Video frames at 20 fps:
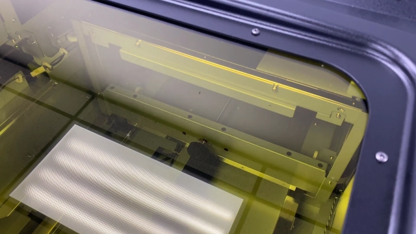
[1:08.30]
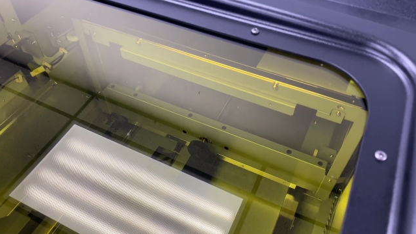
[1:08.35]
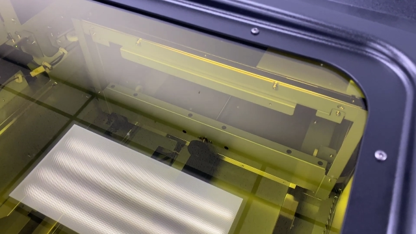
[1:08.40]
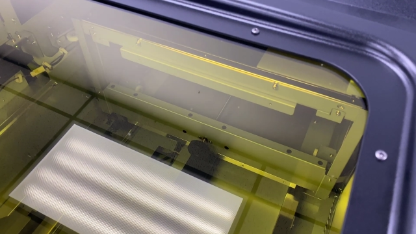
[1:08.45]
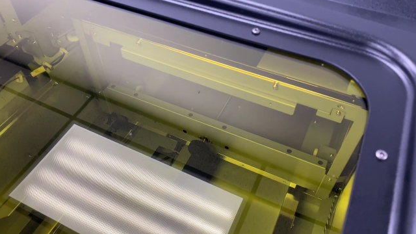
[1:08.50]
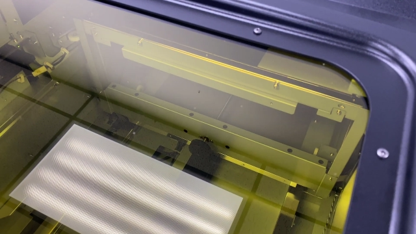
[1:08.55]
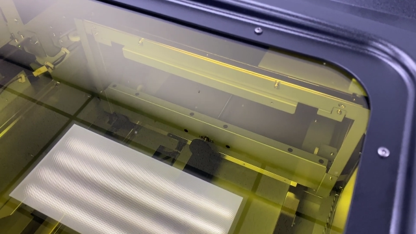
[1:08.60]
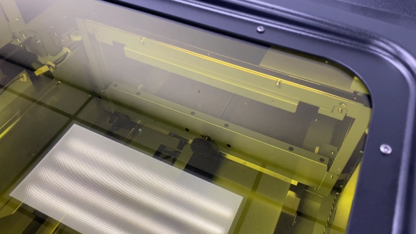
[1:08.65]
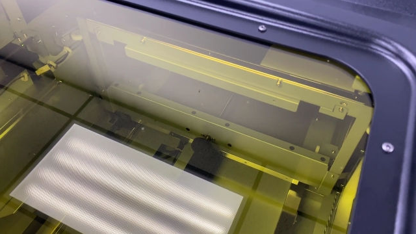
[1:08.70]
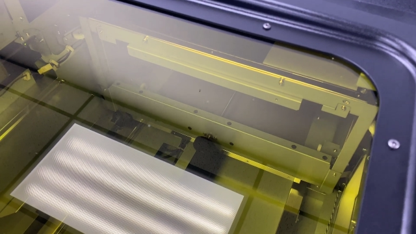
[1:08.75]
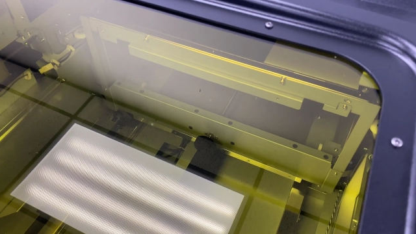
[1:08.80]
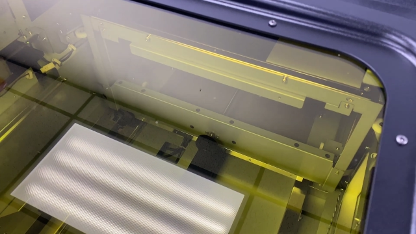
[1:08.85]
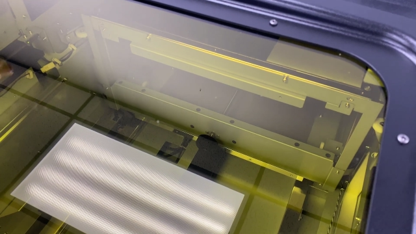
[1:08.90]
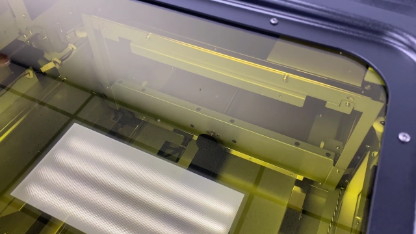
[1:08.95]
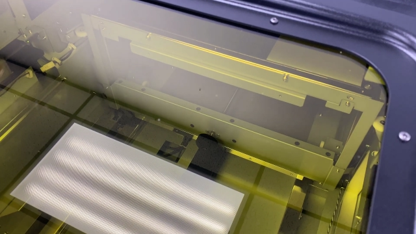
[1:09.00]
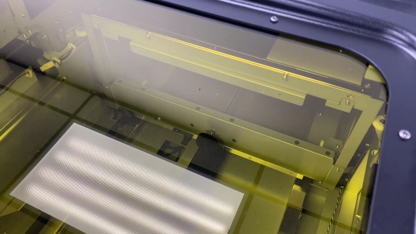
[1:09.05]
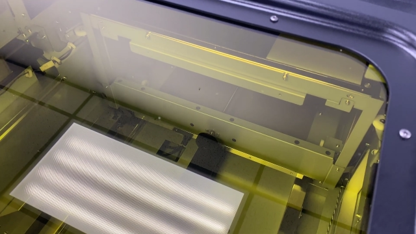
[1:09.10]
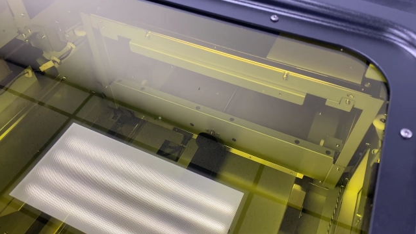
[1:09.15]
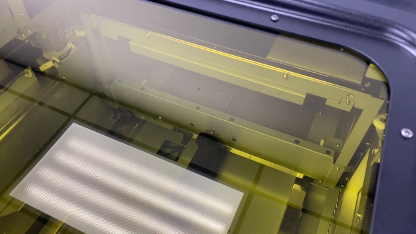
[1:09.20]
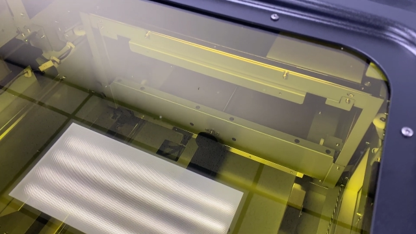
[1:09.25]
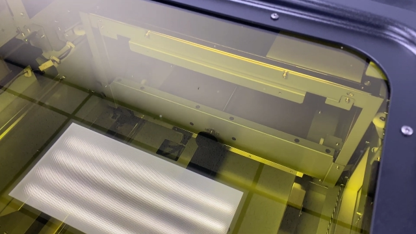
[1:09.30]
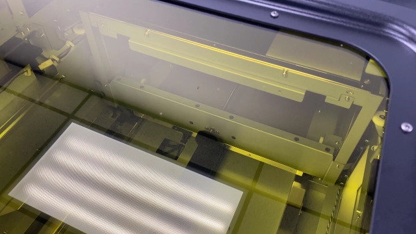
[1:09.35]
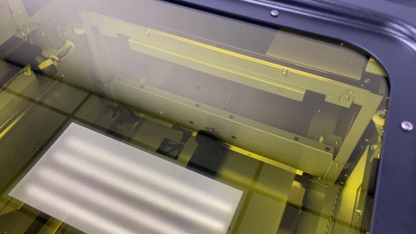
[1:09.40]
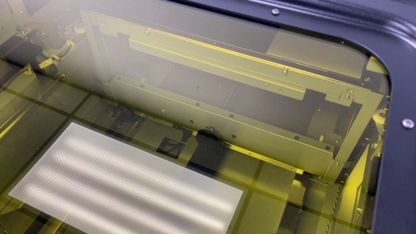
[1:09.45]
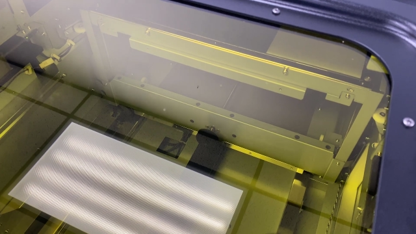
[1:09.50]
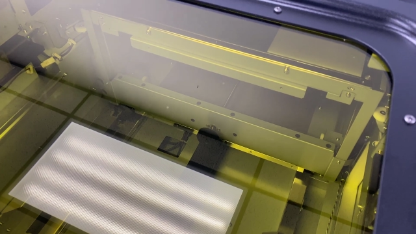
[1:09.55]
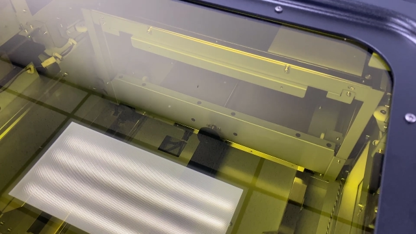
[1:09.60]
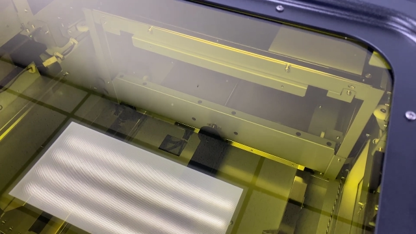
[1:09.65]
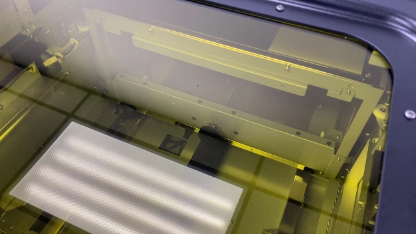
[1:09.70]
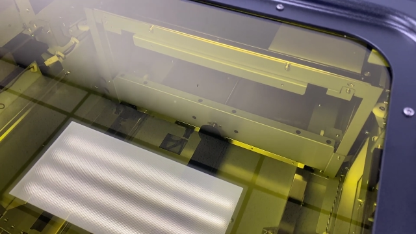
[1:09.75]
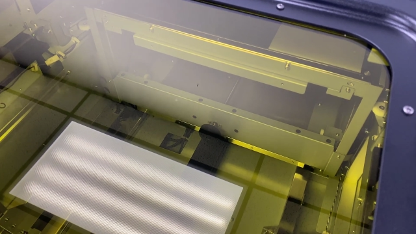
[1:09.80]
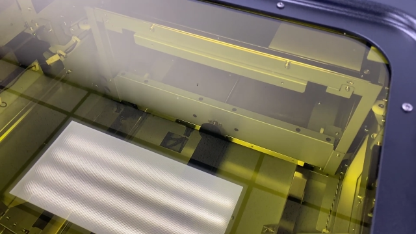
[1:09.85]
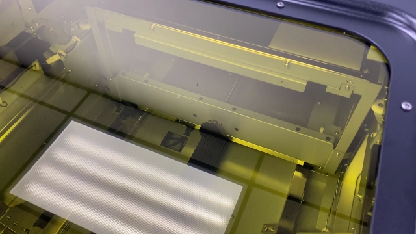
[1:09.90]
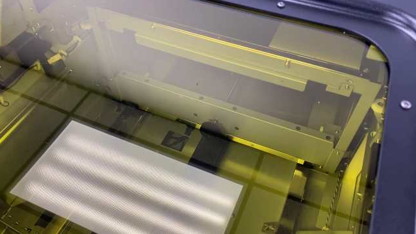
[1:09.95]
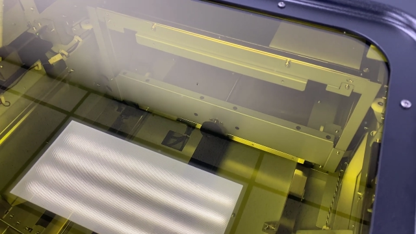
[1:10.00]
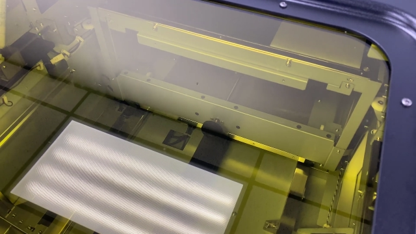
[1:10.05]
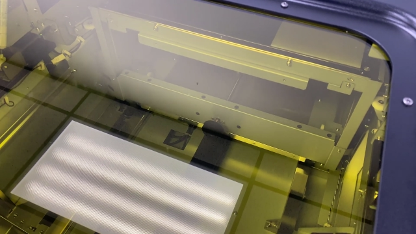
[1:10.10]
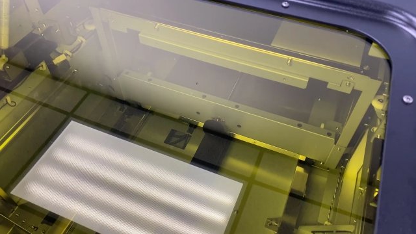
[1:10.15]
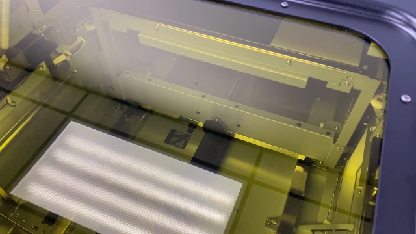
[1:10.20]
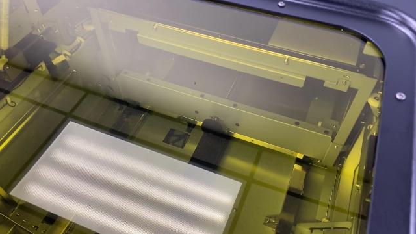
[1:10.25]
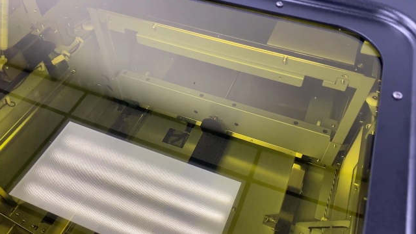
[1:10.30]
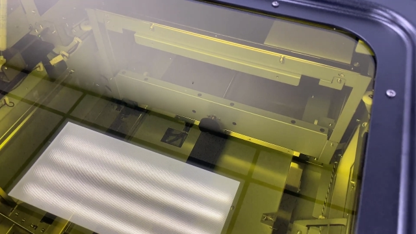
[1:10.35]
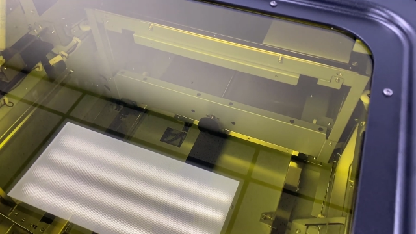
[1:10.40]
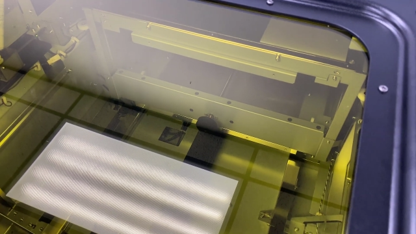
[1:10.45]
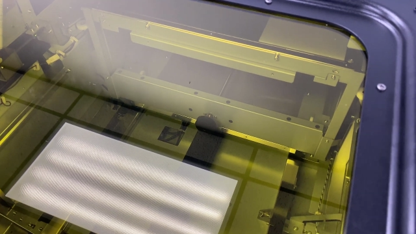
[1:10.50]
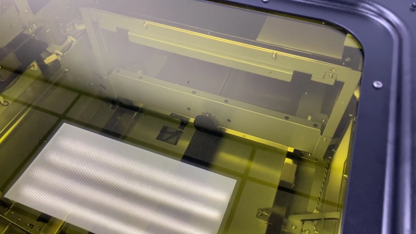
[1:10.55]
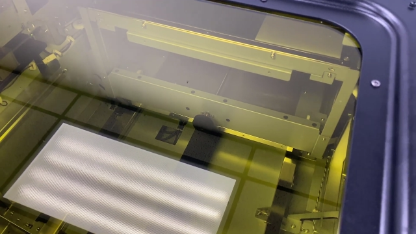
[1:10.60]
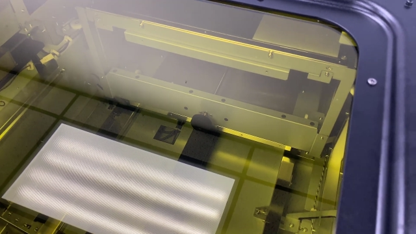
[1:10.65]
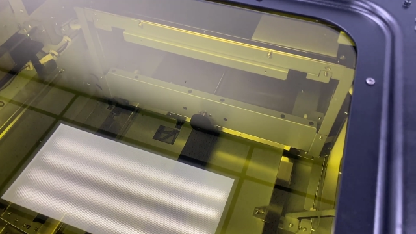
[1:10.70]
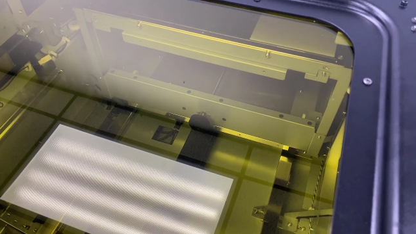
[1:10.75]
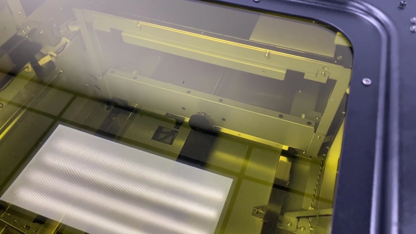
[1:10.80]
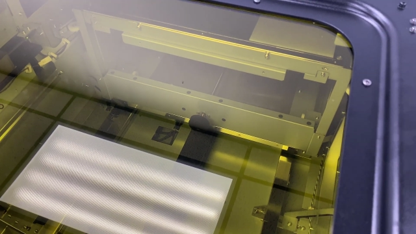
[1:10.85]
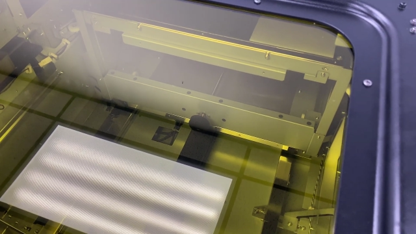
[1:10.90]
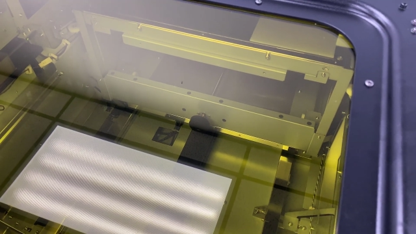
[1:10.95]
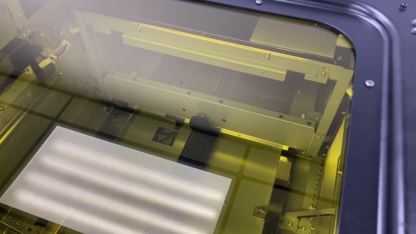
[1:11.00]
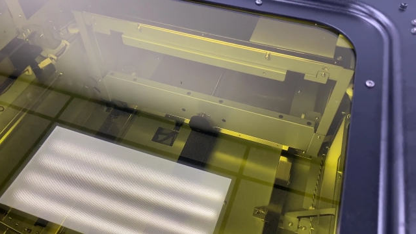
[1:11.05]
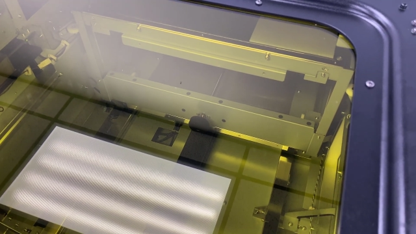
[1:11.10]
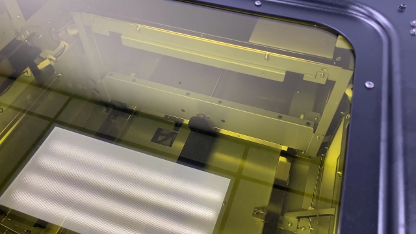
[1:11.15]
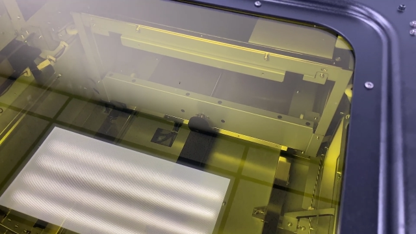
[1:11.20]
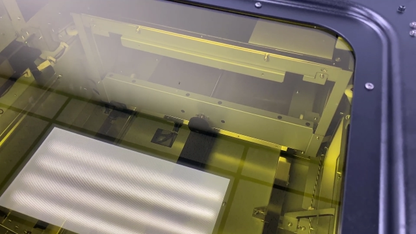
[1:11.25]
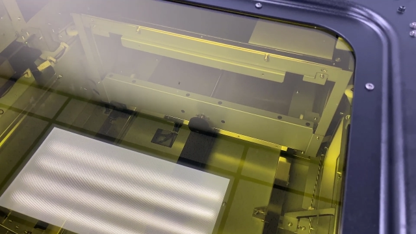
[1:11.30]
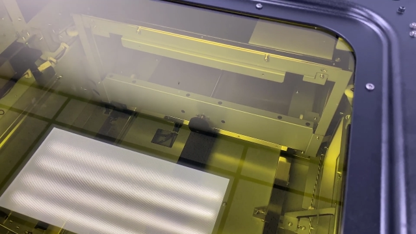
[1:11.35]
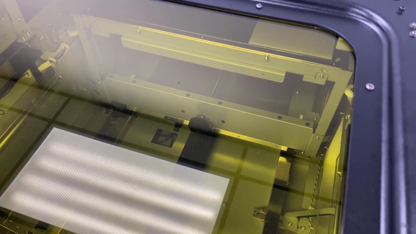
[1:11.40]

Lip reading: Nobody's mouth can be seen.